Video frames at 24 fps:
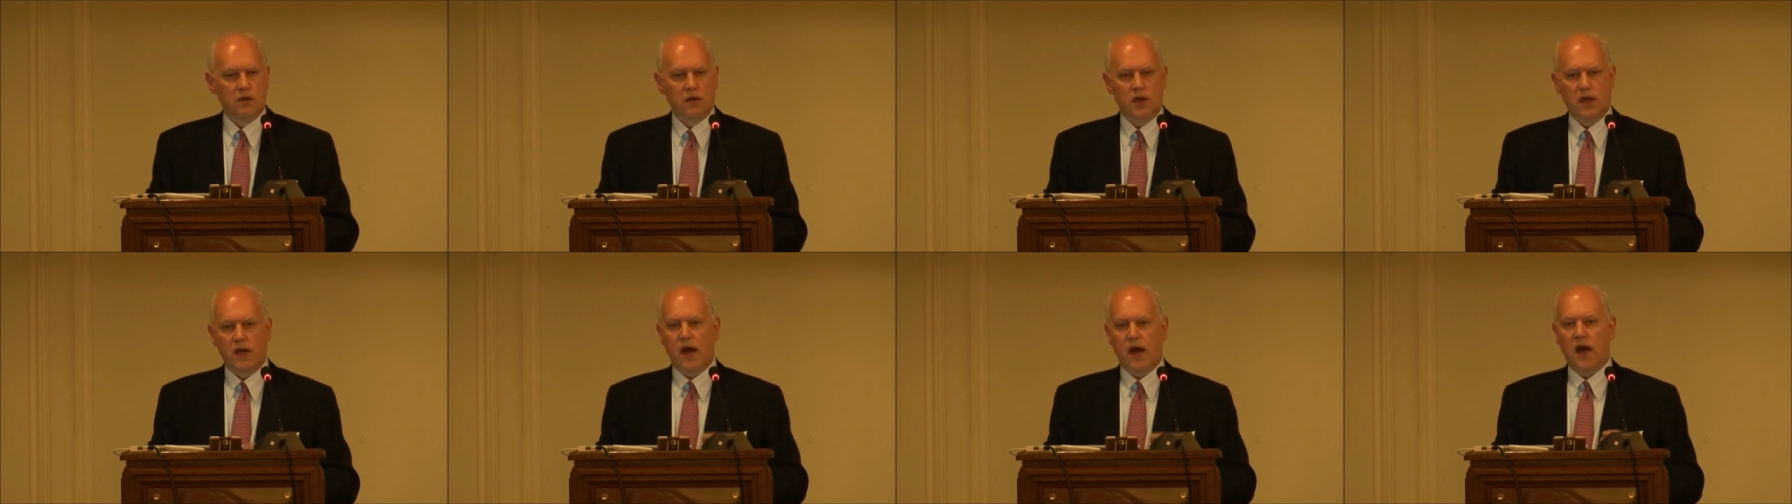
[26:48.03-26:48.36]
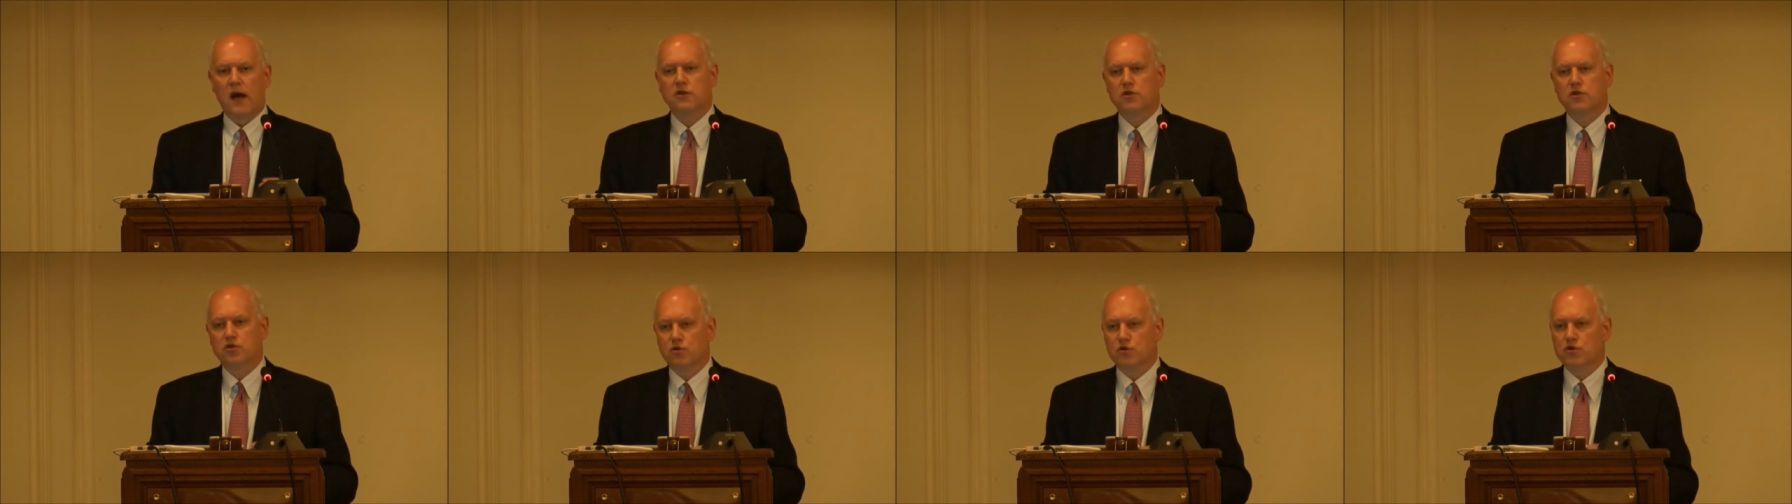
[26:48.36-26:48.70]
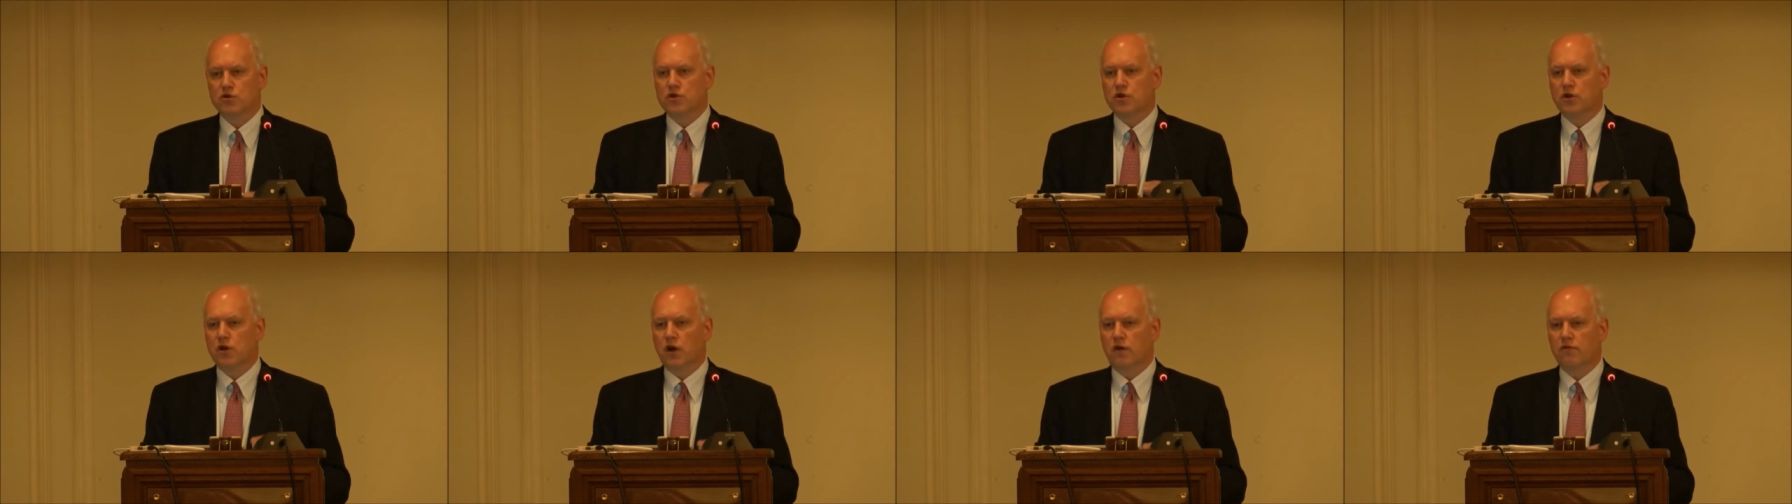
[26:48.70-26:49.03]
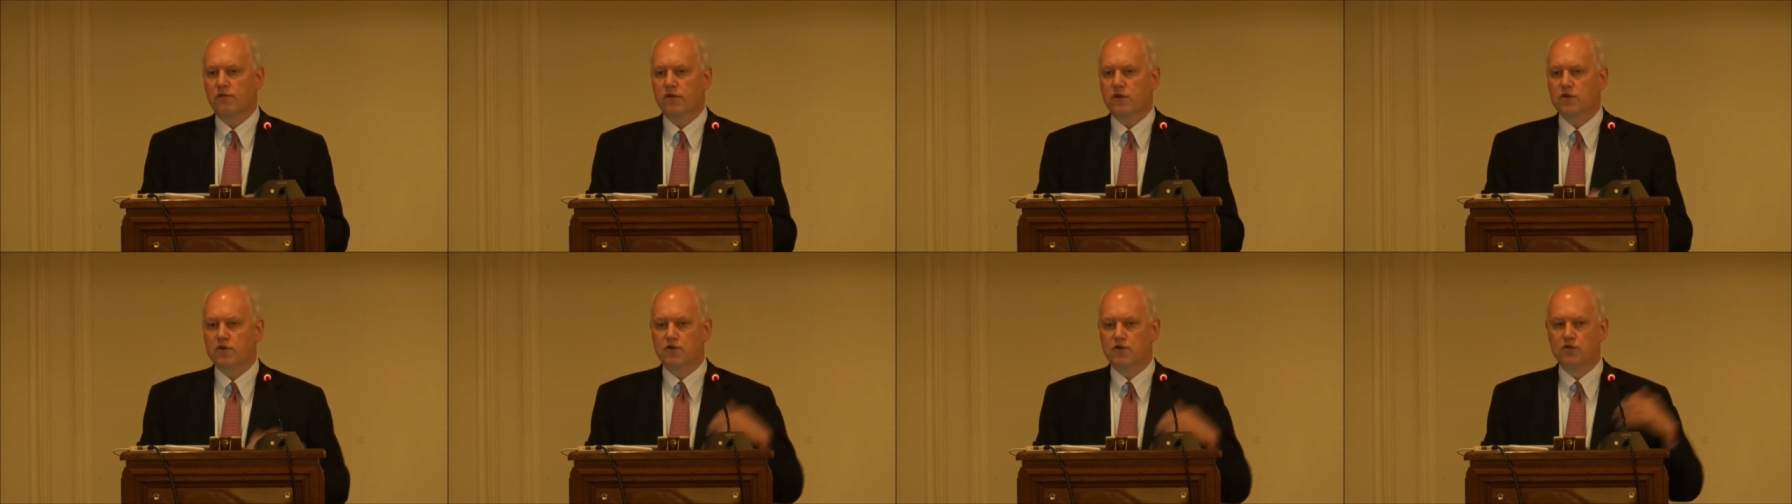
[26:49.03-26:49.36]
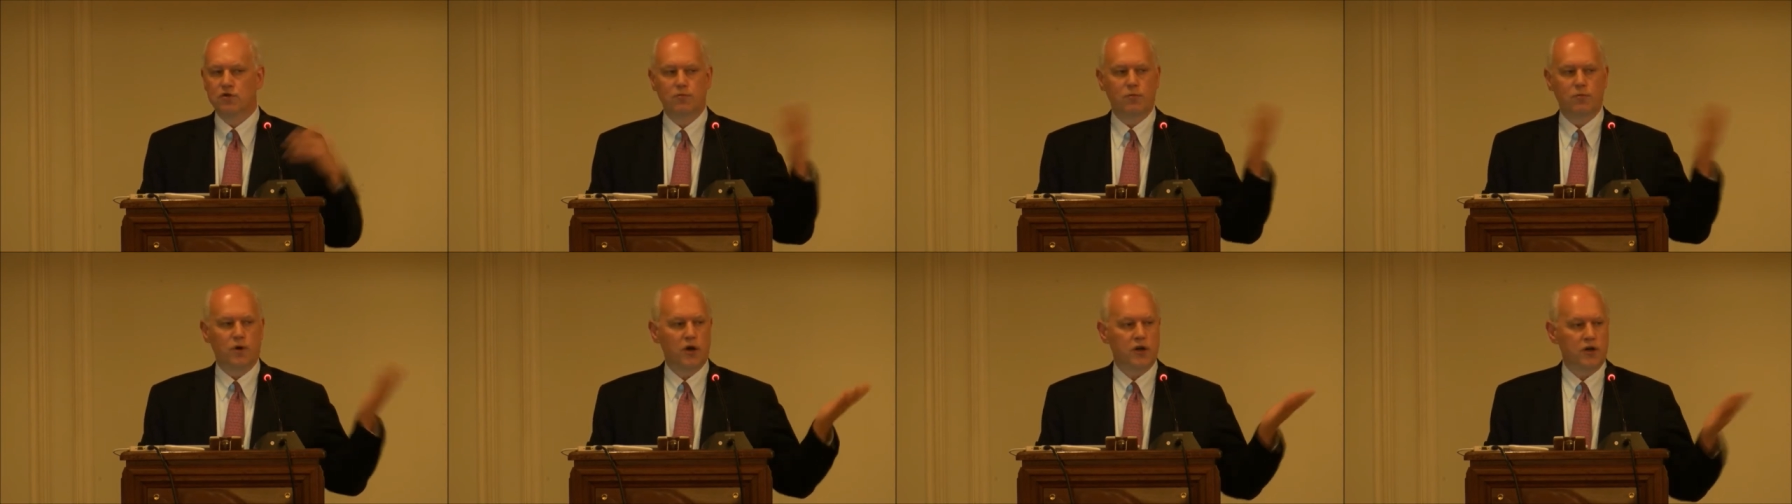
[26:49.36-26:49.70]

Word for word: They outsource the governance to the